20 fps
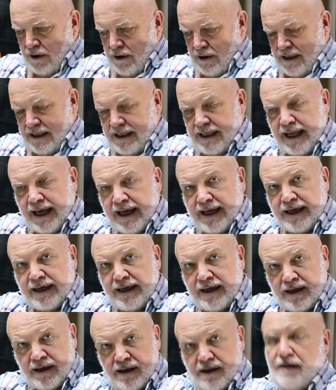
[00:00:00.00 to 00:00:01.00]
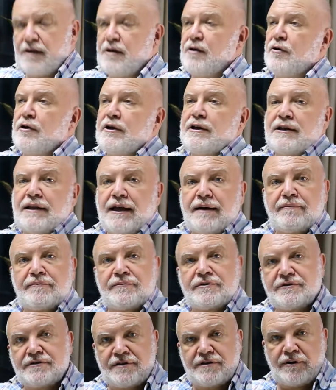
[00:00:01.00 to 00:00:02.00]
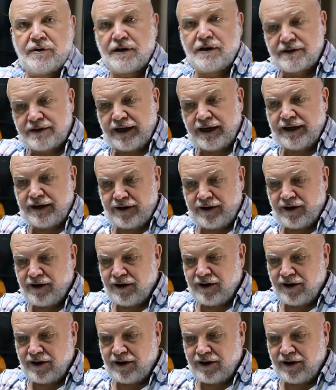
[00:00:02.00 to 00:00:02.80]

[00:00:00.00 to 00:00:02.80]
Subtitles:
clay oil lamps, so I'll take